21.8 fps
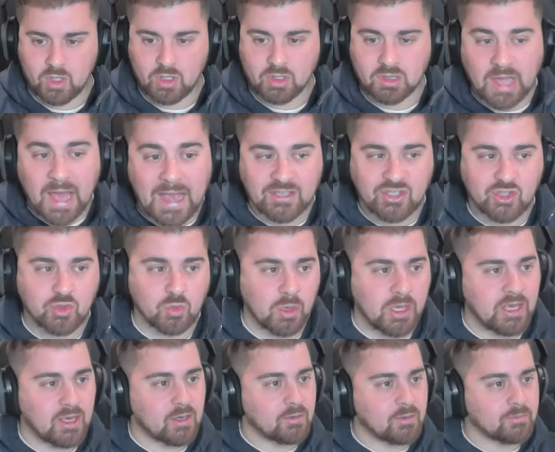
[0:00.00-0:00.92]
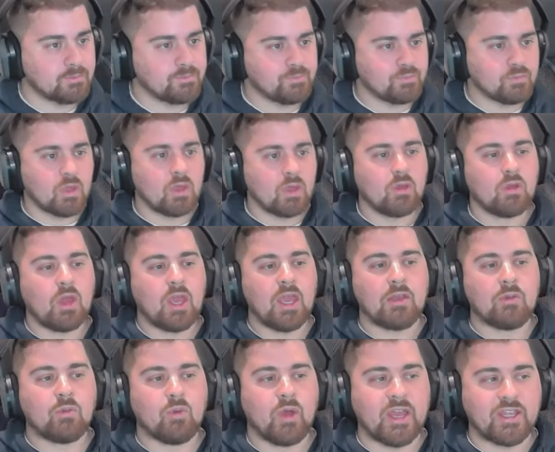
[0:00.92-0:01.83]
last week,
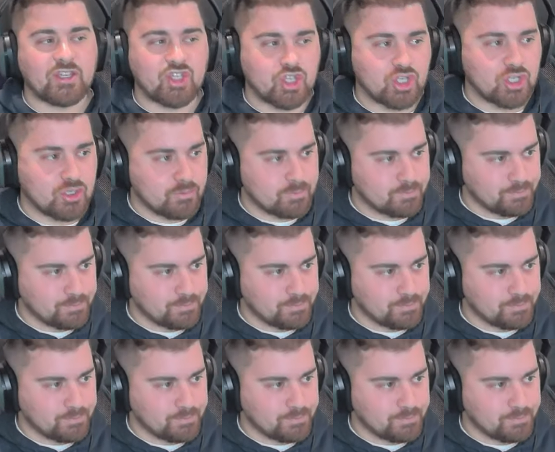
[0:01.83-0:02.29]
in which